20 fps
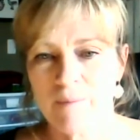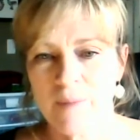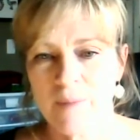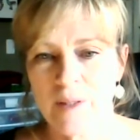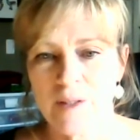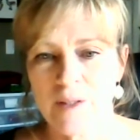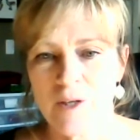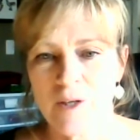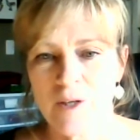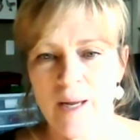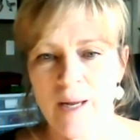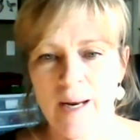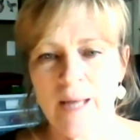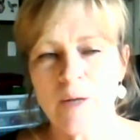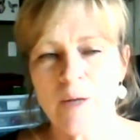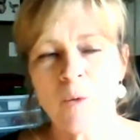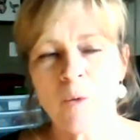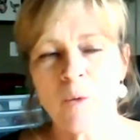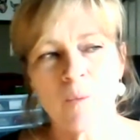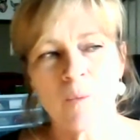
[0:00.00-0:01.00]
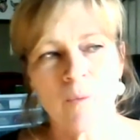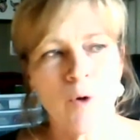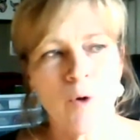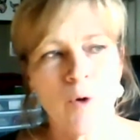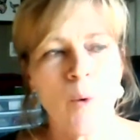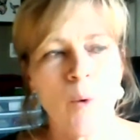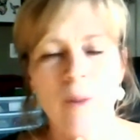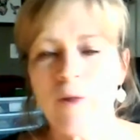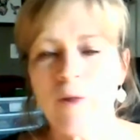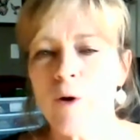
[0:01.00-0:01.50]
It is, and I don't
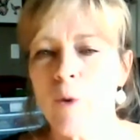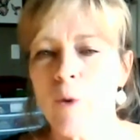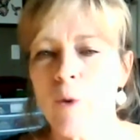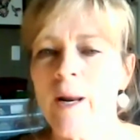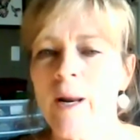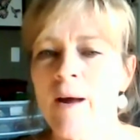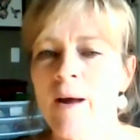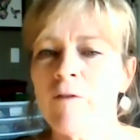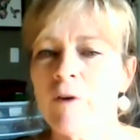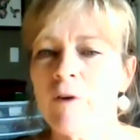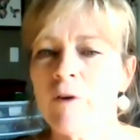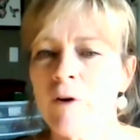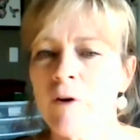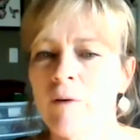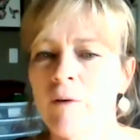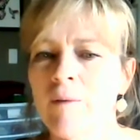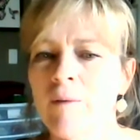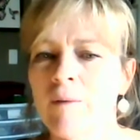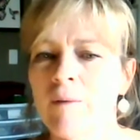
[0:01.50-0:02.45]
know whether it would ever